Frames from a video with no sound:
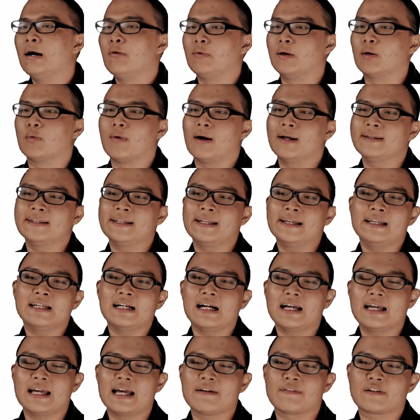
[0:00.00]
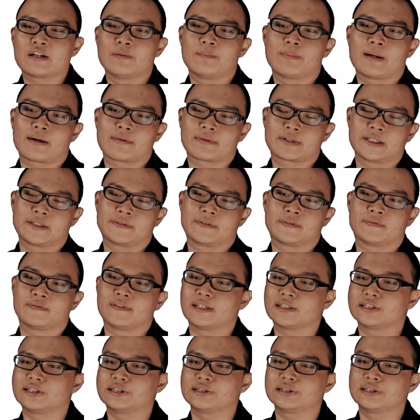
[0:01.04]
where one day I have comparative
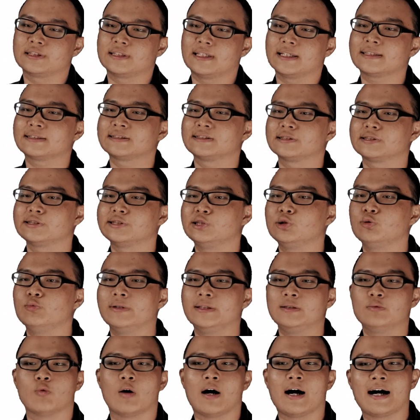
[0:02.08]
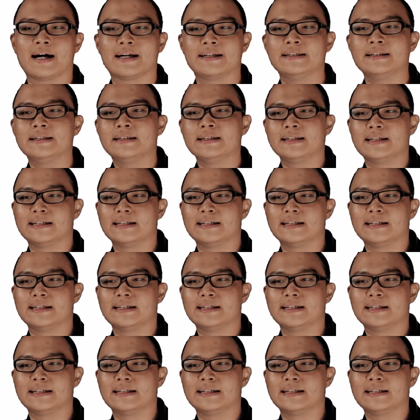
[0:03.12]
advantage in X and you in Y,